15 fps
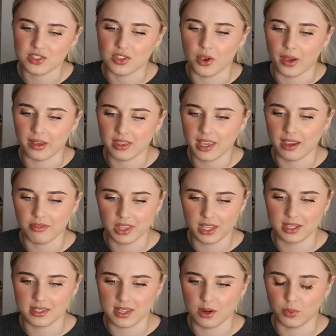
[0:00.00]
So I think
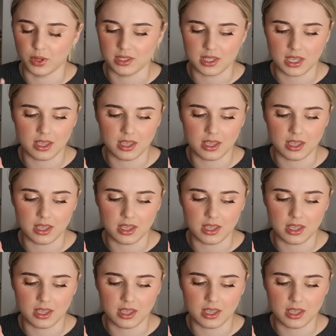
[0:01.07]
everything I said was